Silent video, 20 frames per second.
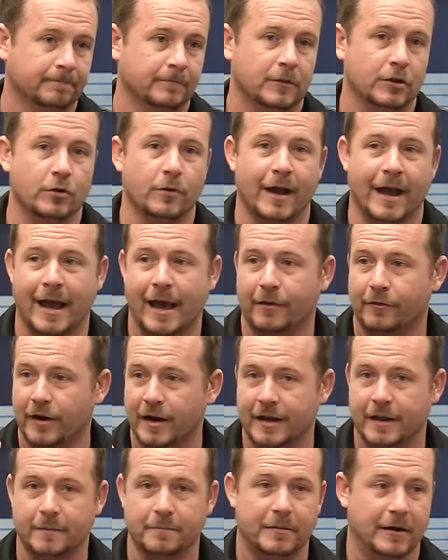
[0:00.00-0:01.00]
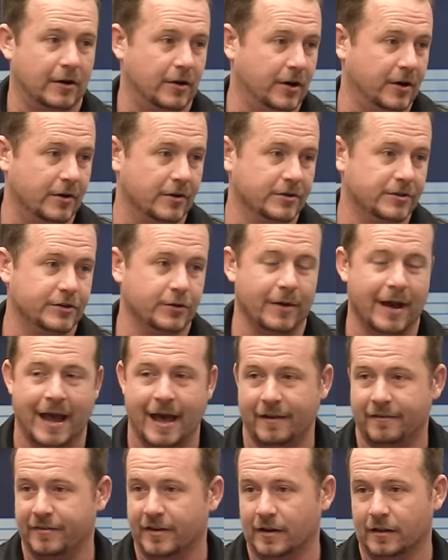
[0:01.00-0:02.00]
you add radiant barriers, you
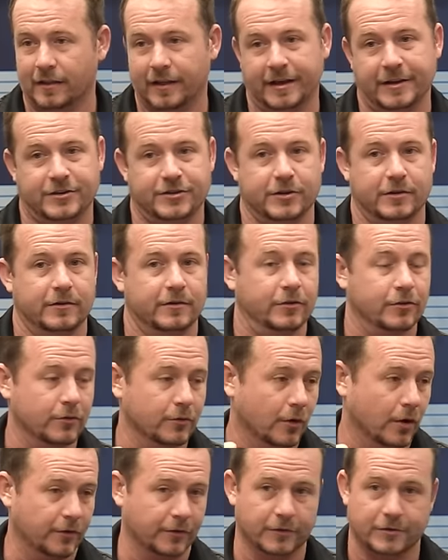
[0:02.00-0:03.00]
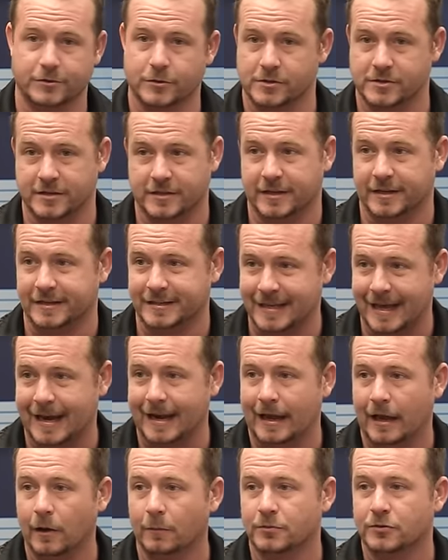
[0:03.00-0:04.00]
add ventilation, you do all those sorts of things. That
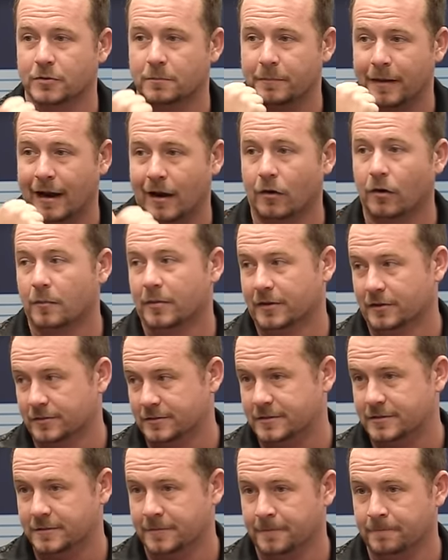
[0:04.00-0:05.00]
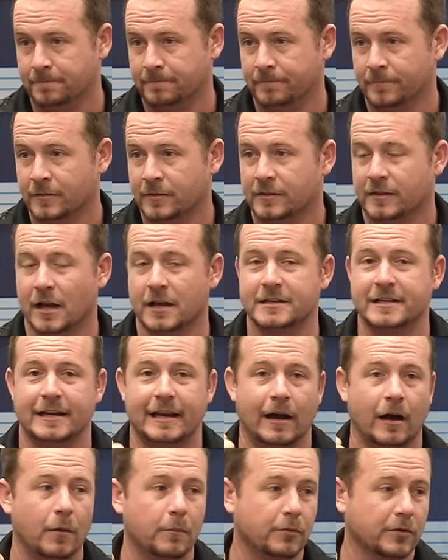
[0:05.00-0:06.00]
helps with power bills. Does it
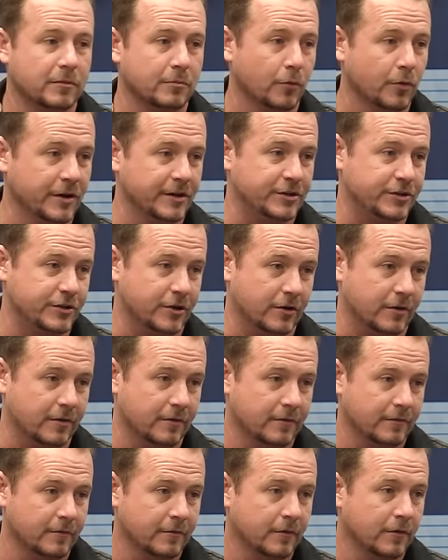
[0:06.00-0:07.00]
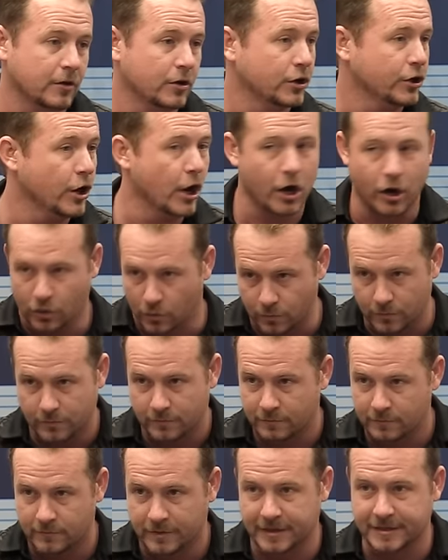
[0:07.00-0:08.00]
help with moisture? No,
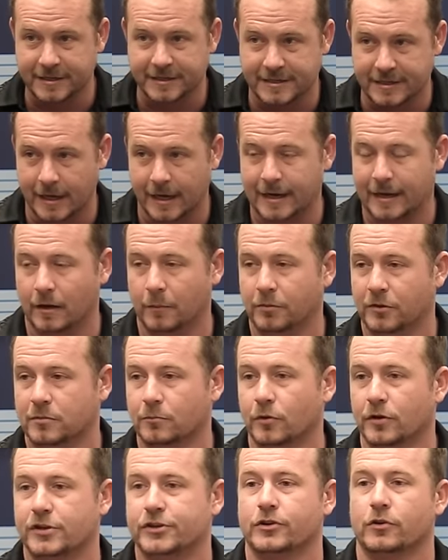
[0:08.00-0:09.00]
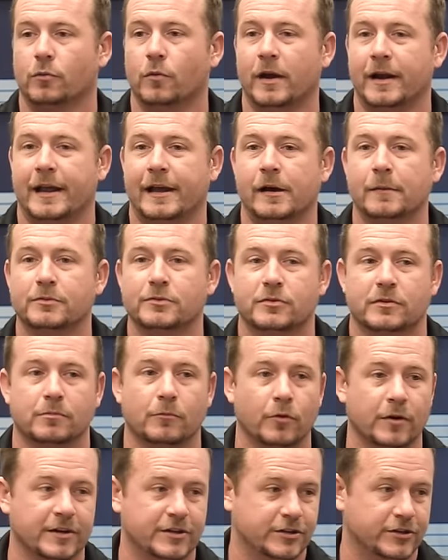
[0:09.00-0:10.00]
it does not help with moisture. What helps with
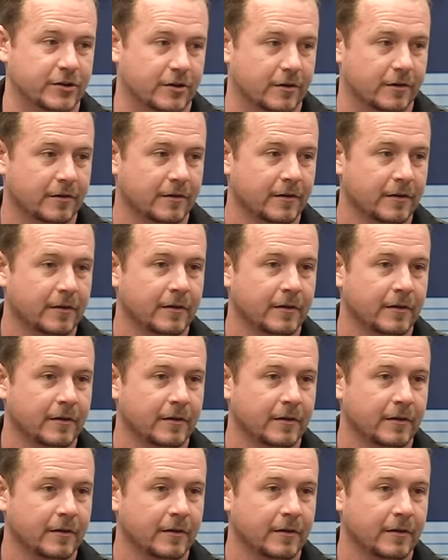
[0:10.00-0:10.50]
moisture?